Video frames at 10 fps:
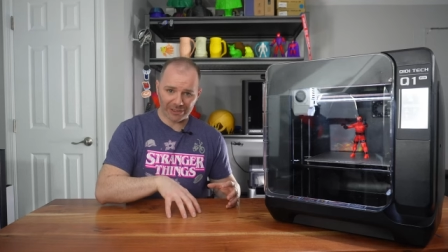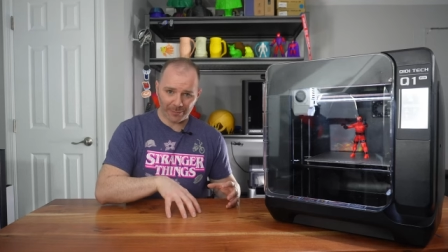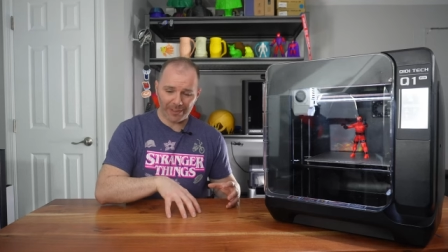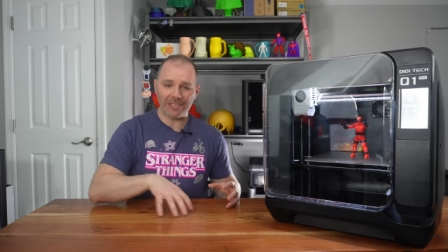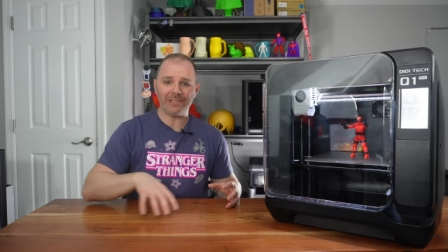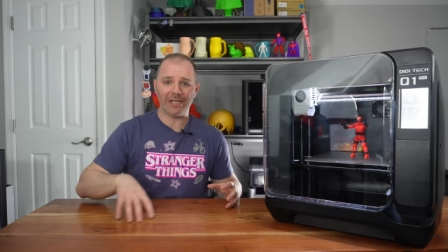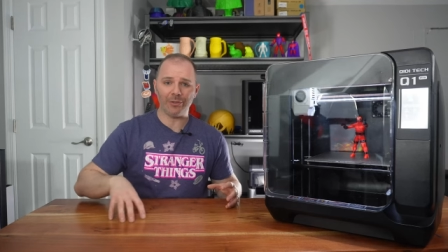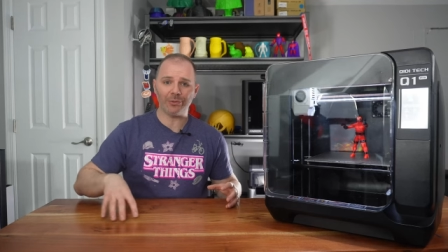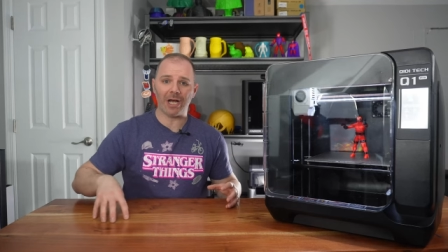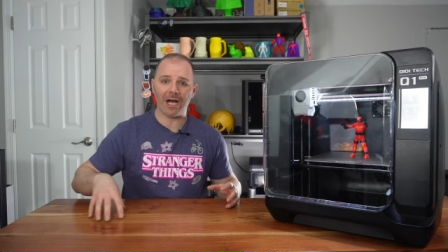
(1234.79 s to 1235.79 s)
speeds and
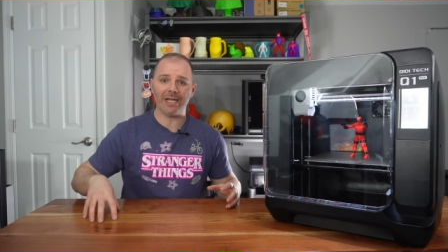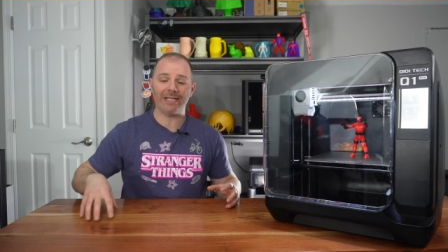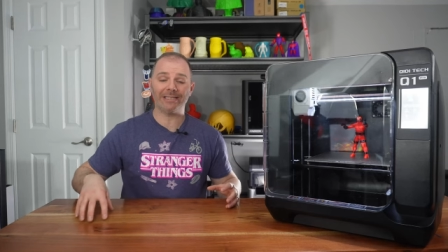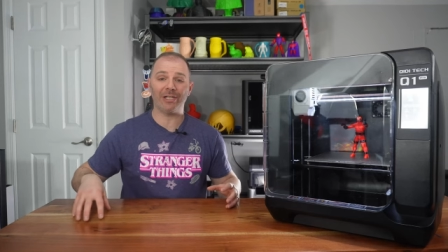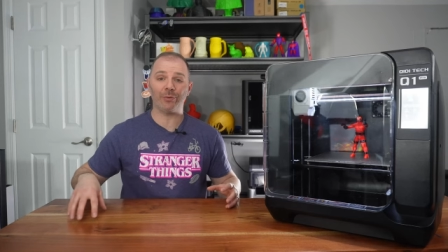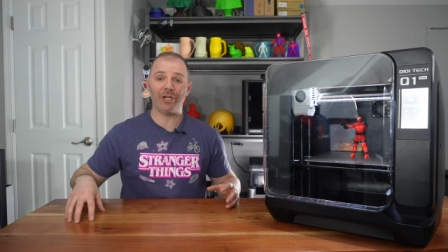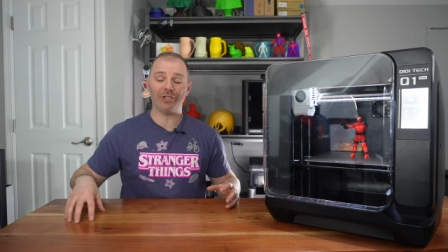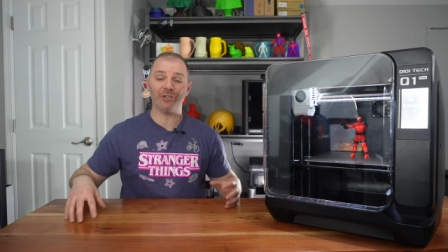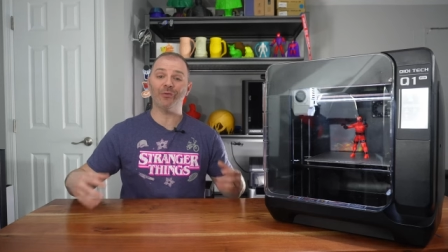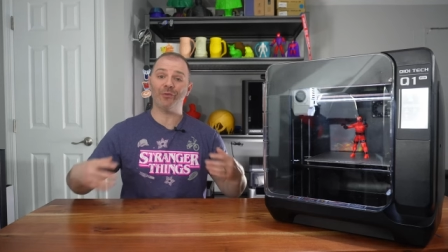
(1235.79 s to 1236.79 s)
those high accelerations?